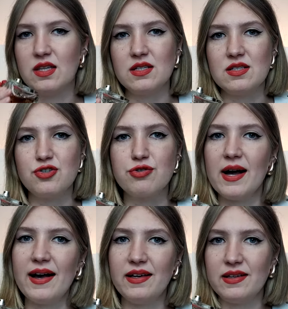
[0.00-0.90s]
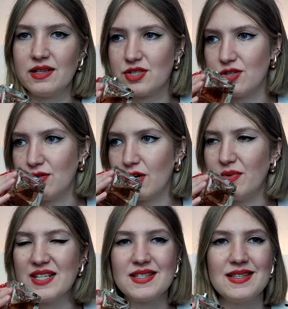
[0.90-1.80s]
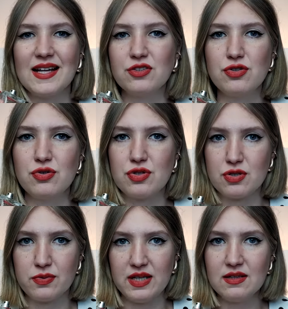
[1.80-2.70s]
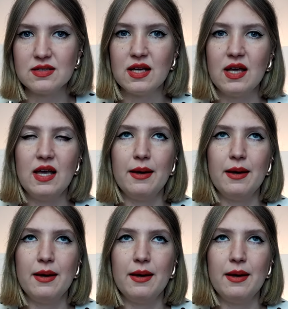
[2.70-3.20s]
this dryness. You know, it is not too sweet.